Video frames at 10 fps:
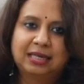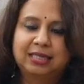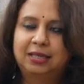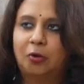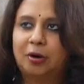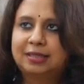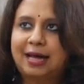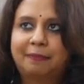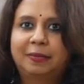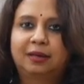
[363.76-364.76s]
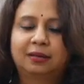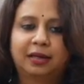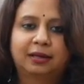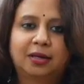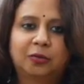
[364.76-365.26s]
See, what is happening
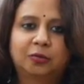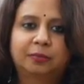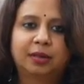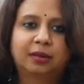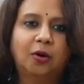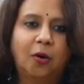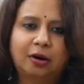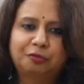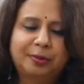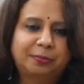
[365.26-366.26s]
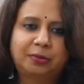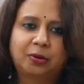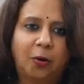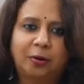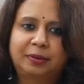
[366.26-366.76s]
right now, a lot of
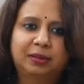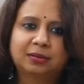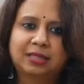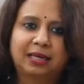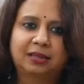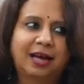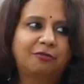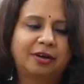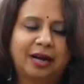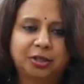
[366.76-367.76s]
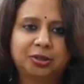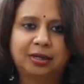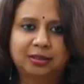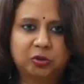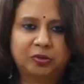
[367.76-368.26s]
people call me saying they have financial
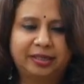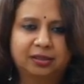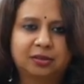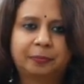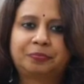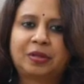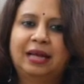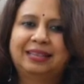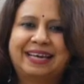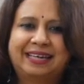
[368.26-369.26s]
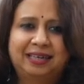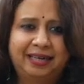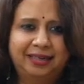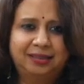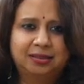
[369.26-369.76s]
constraints, they are in
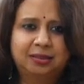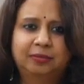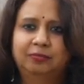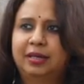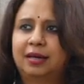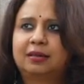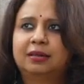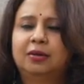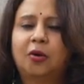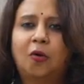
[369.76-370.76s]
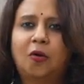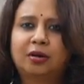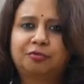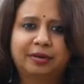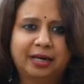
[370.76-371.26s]
debts, they are in
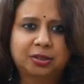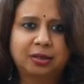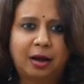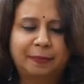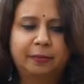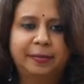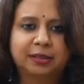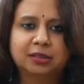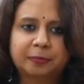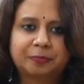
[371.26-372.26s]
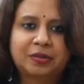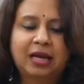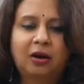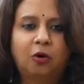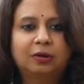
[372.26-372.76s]
lot of financial commitments.
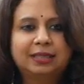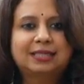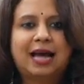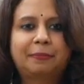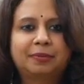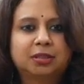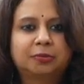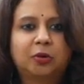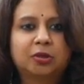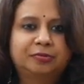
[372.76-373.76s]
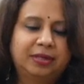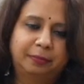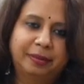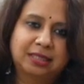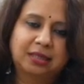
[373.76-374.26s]
All this happens because we
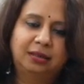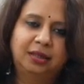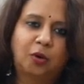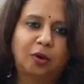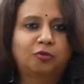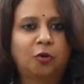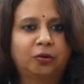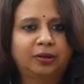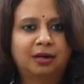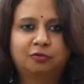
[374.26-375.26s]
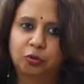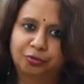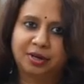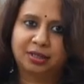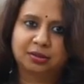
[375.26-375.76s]
are basically not following our
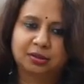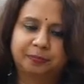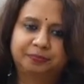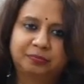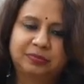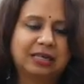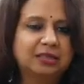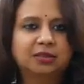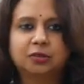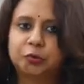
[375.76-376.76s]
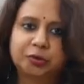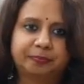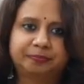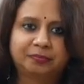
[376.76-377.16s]
forefathers. That is the root.